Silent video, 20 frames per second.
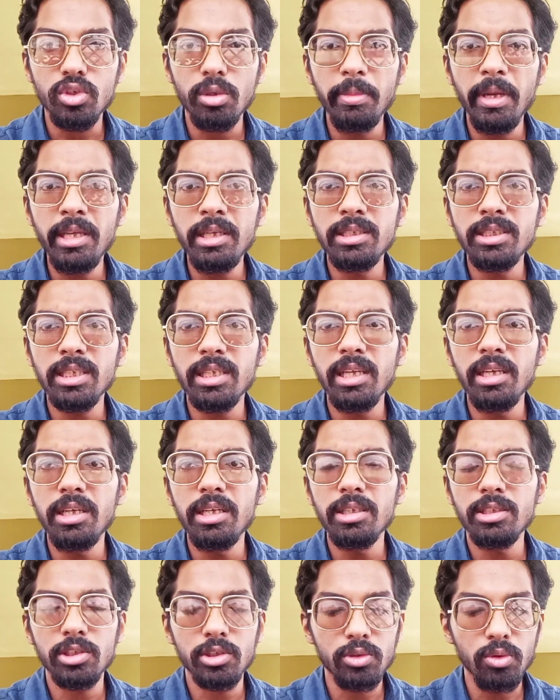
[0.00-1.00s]
So
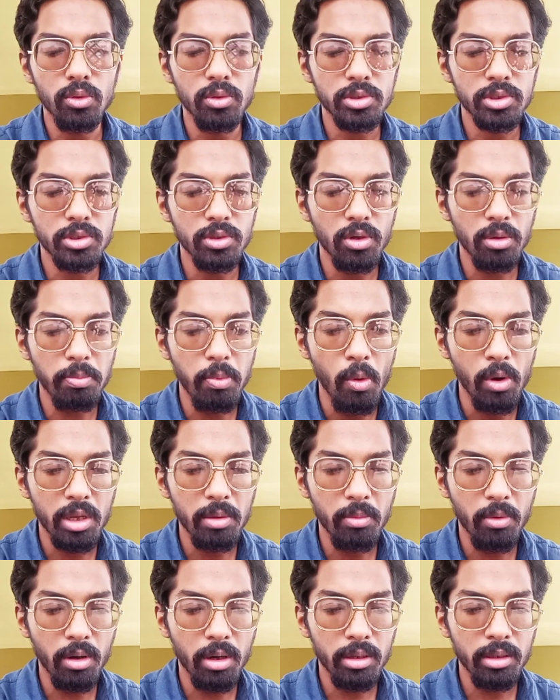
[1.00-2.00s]
basically it shows your
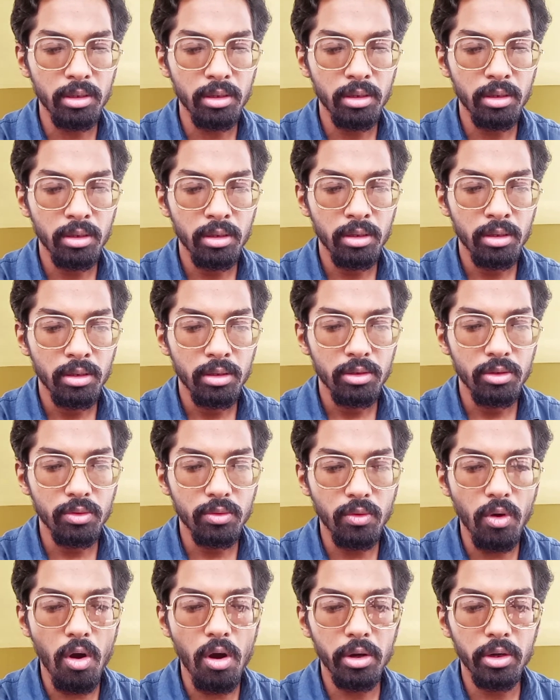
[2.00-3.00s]
Pokemon
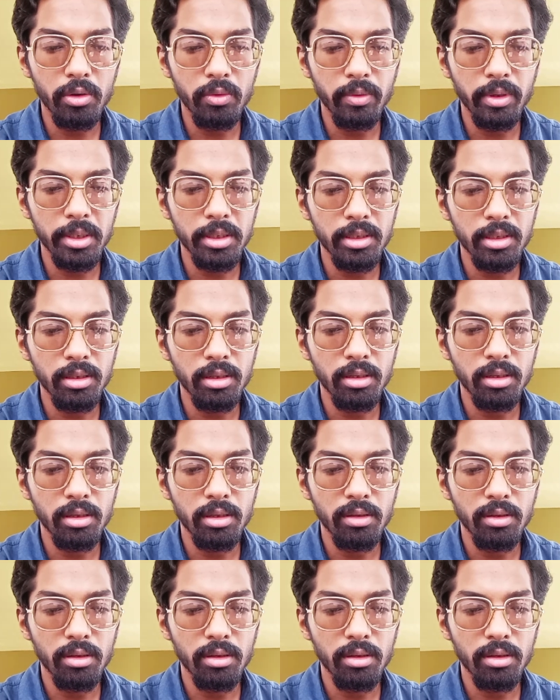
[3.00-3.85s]
you caught during